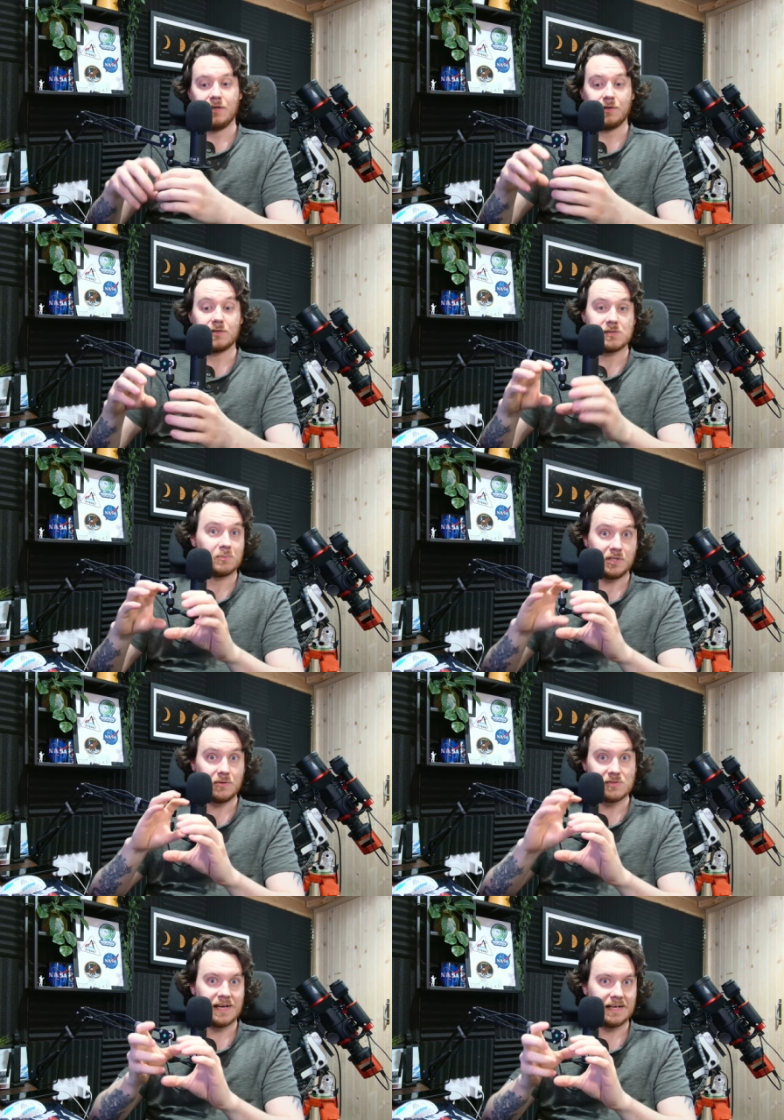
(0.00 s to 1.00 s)
you can simply
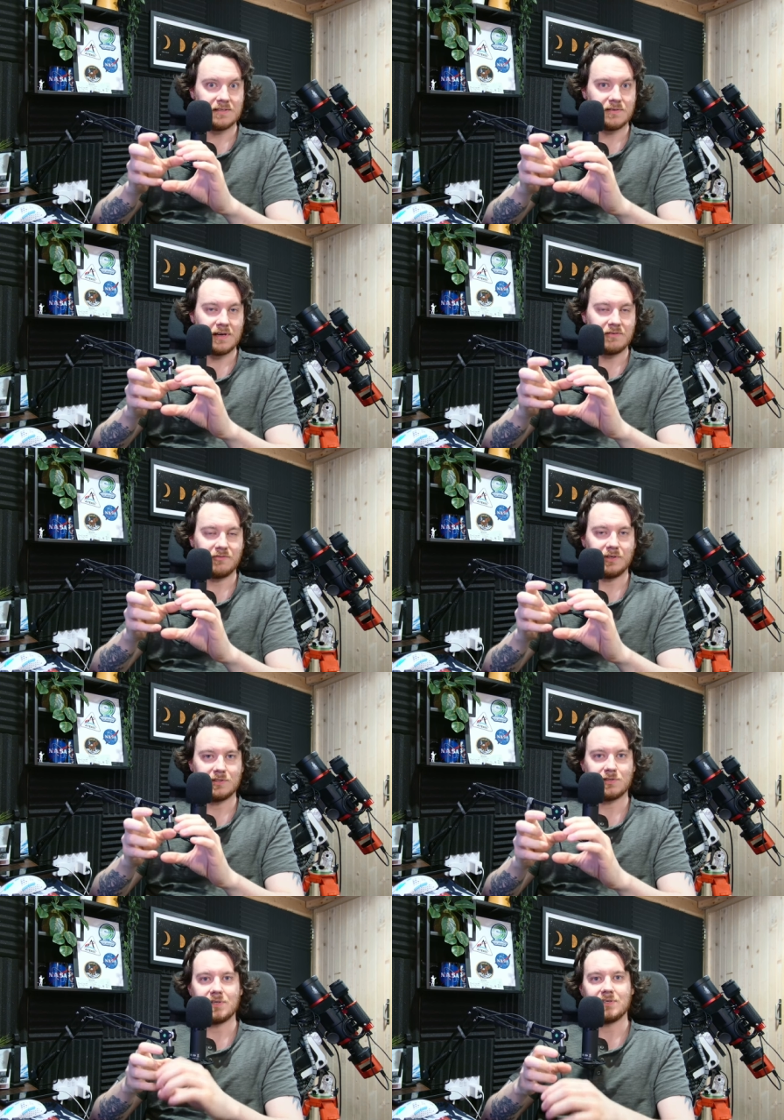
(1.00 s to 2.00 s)
use that to thread a
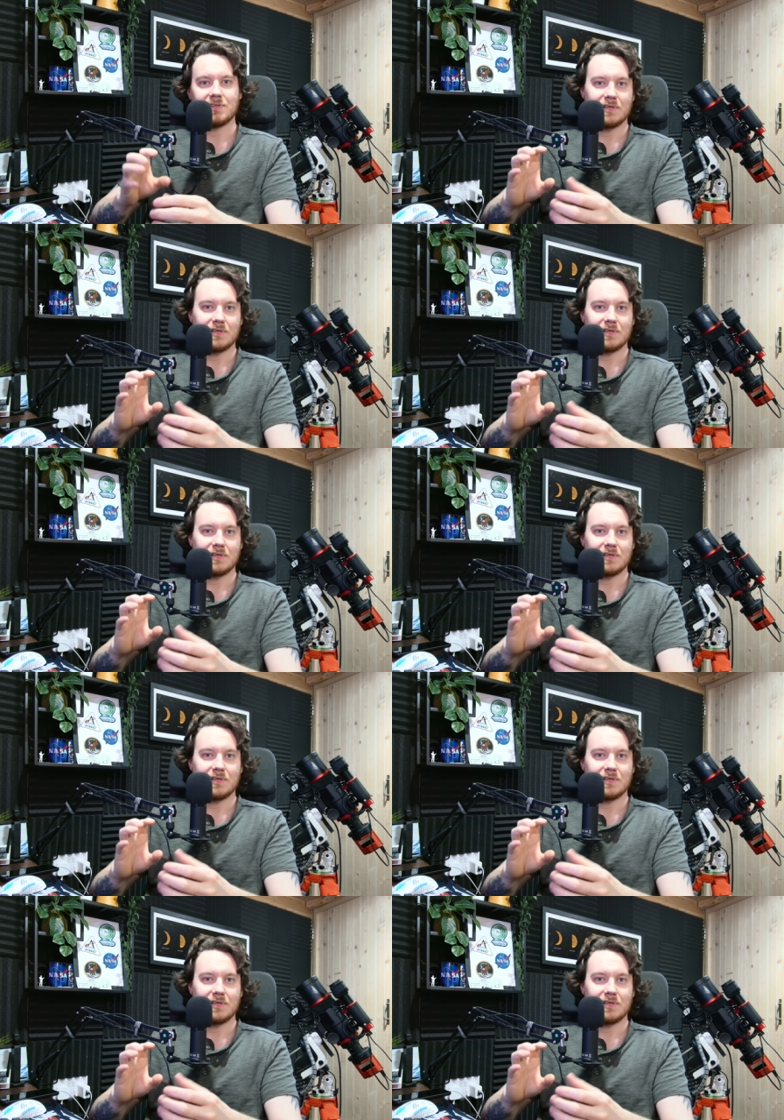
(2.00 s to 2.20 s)
filter in.